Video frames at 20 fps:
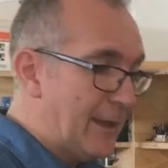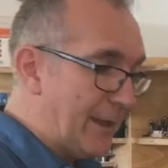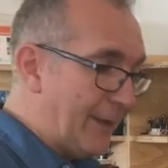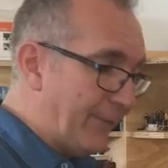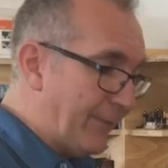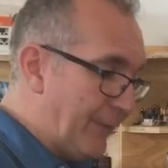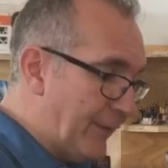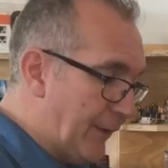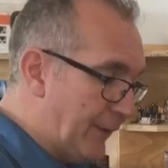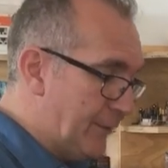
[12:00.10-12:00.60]

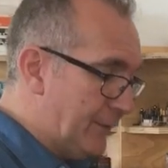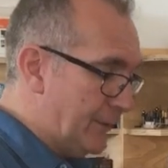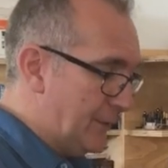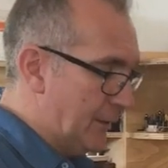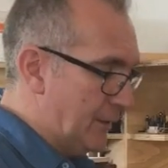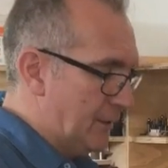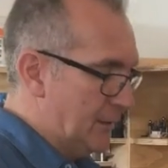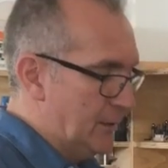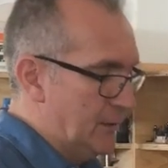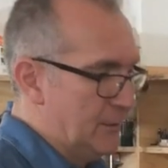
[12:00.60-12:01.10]
and
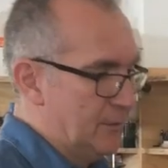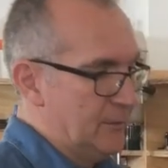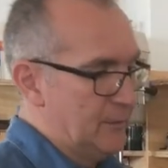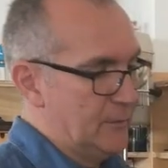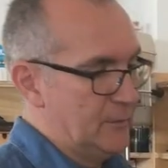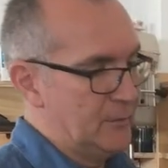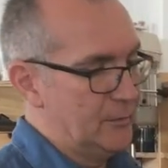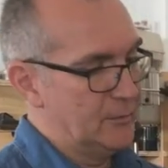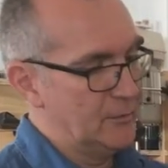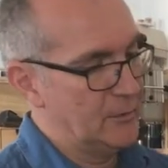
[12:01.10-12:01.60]
then
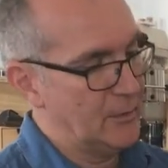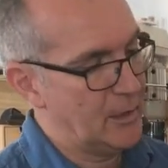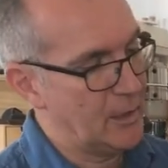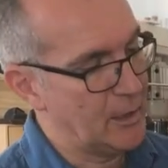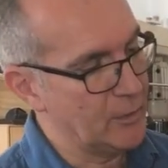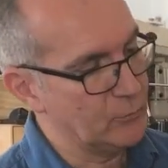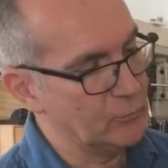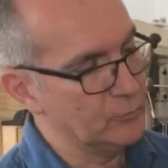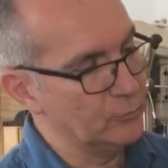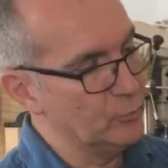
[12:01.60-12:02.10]

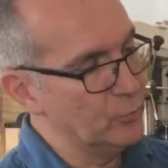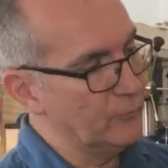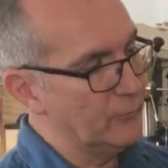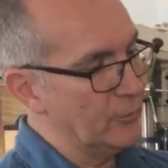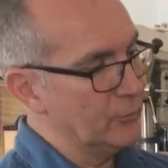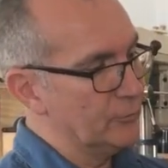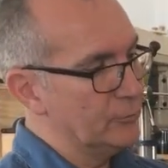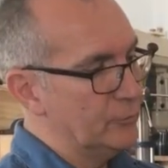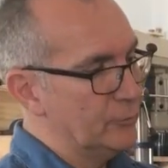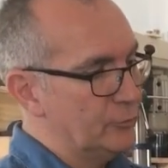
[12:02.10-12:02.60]
I would move
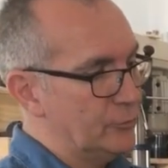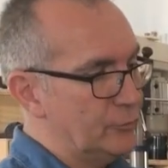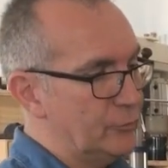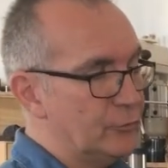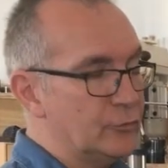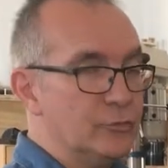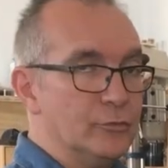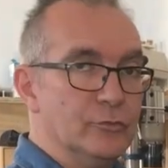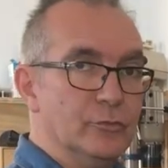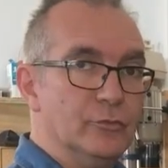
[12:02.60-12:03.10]
on
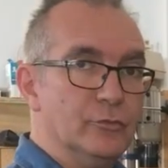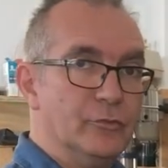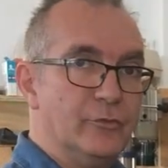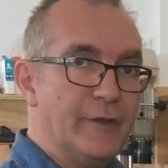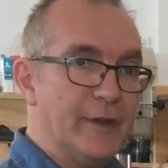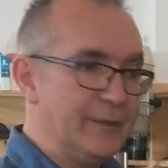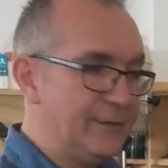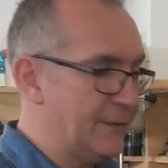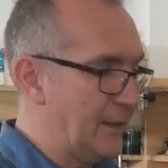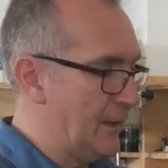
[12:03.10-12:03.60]
to
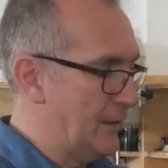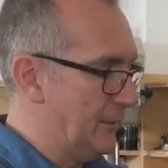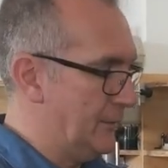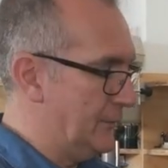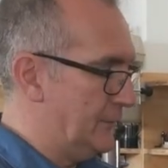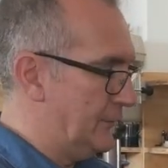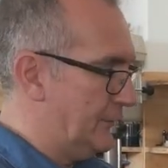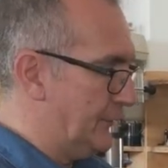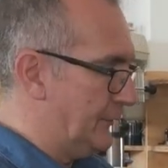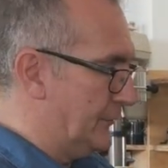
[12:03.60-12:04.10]
the
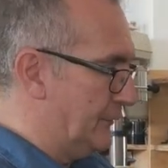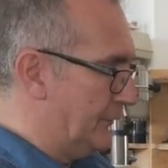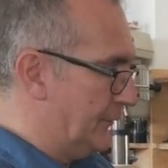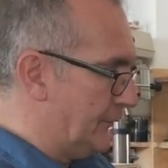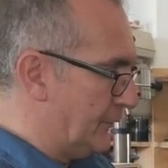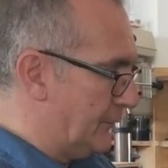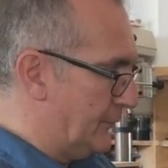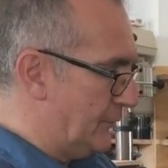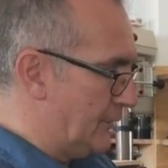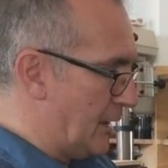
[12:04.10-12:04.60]
sides.
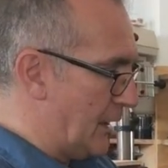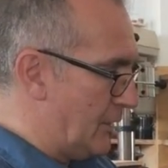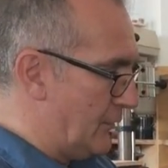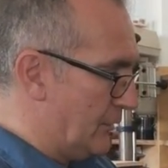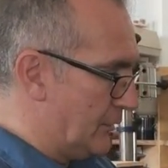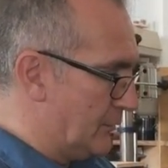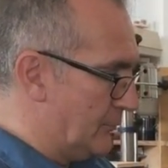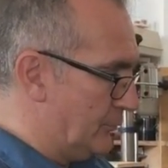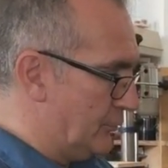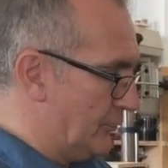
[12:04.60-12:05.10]
So now
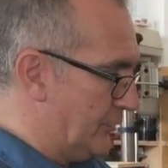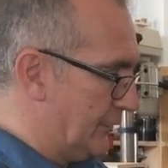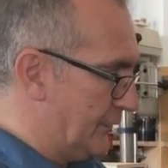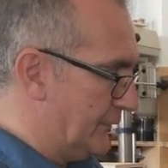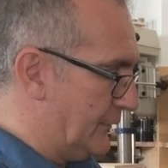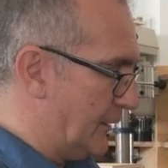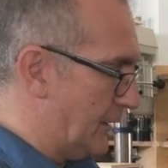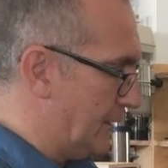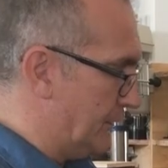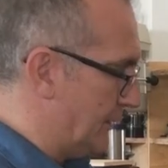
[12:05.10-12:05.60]
I can put the
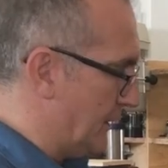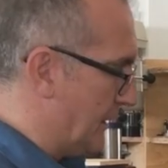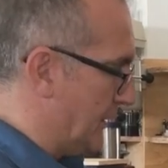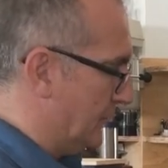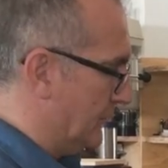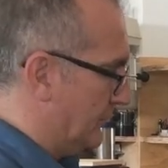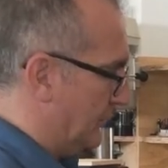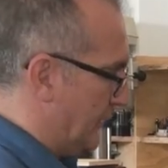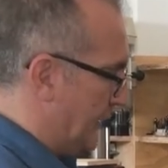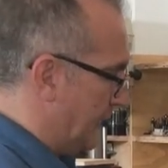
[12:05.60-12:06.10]
guitar
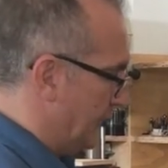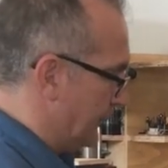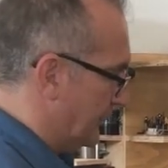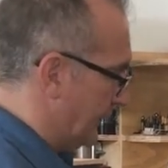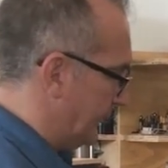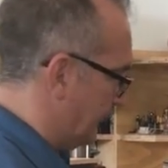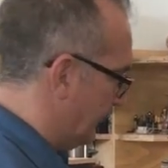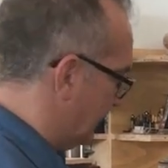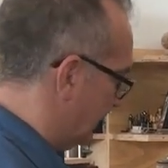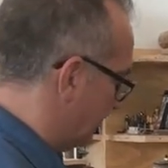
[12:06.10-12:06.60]
down like
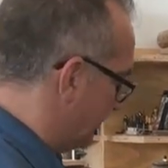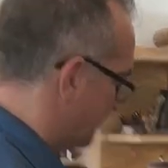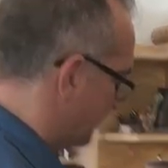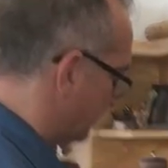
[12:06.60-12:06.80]
this.